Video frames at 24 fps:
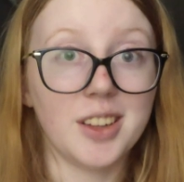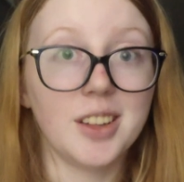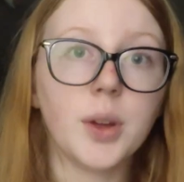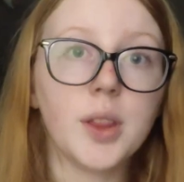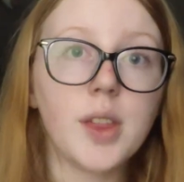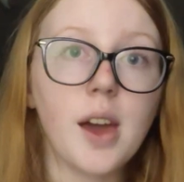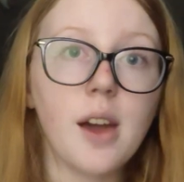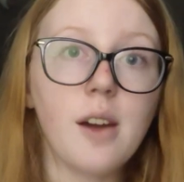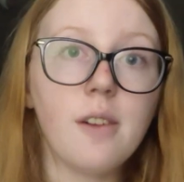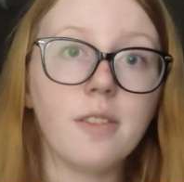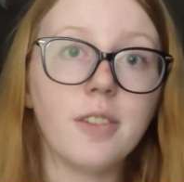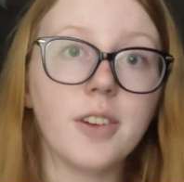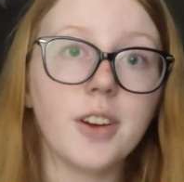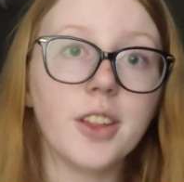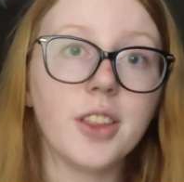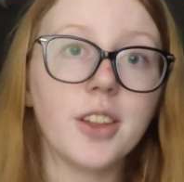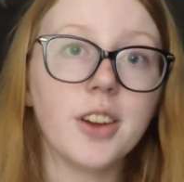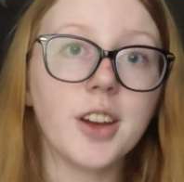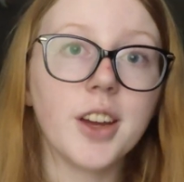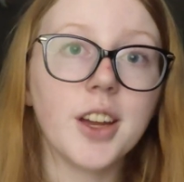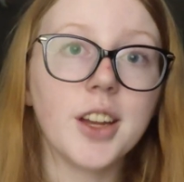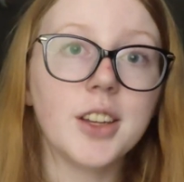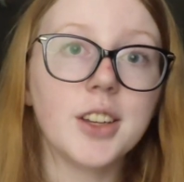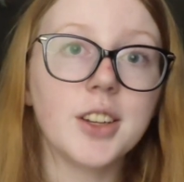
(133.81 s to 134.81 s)
Without
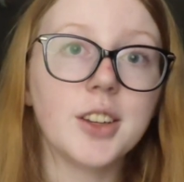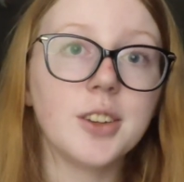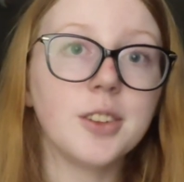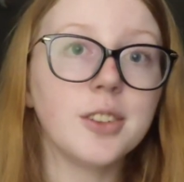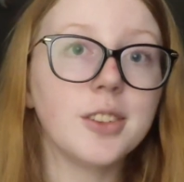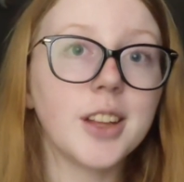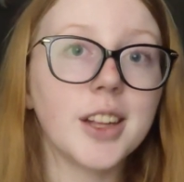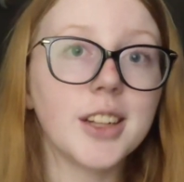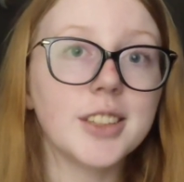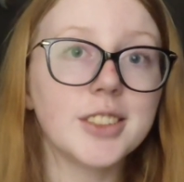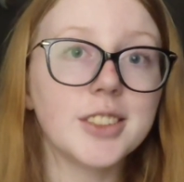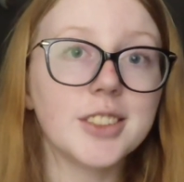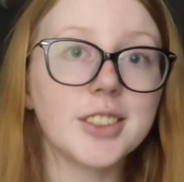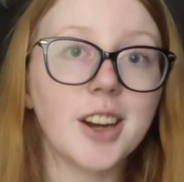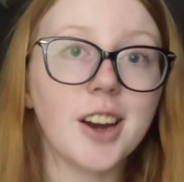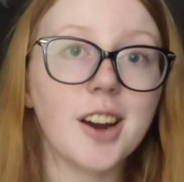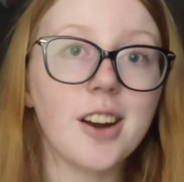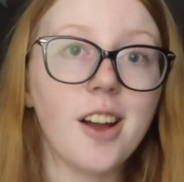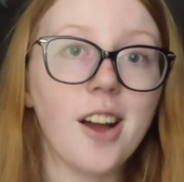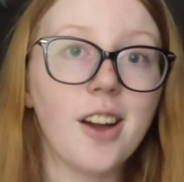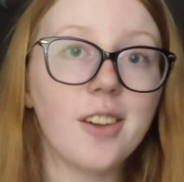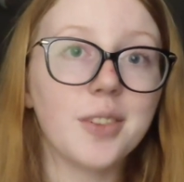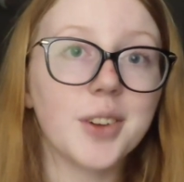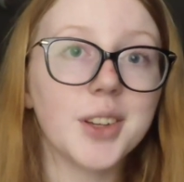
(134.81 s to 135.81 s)
further ado, let's
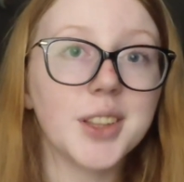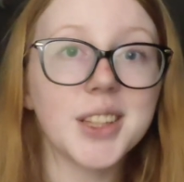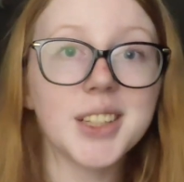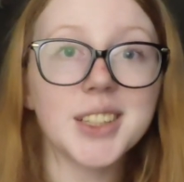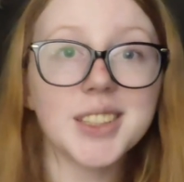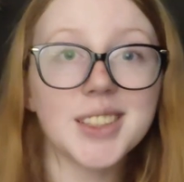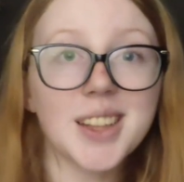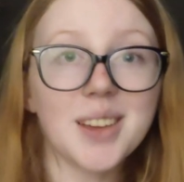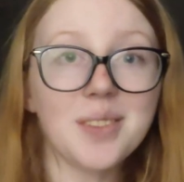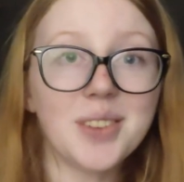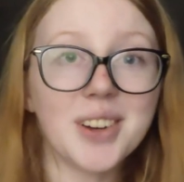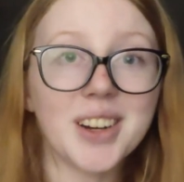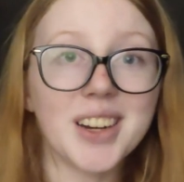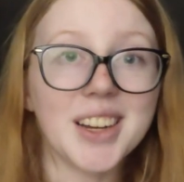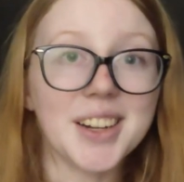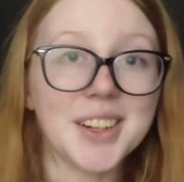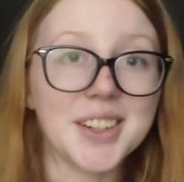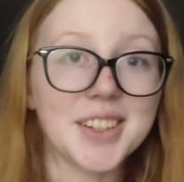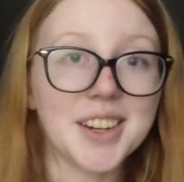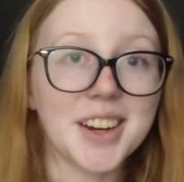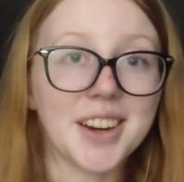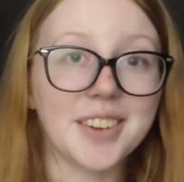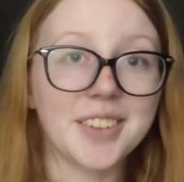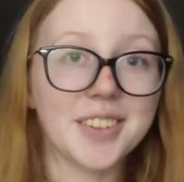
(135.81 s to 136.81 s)
start off with a summary,
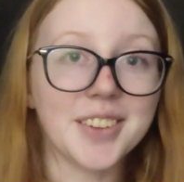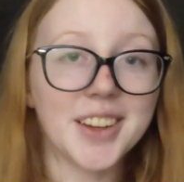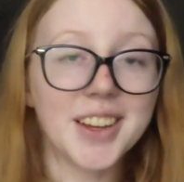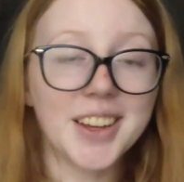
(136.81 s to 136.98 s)
shall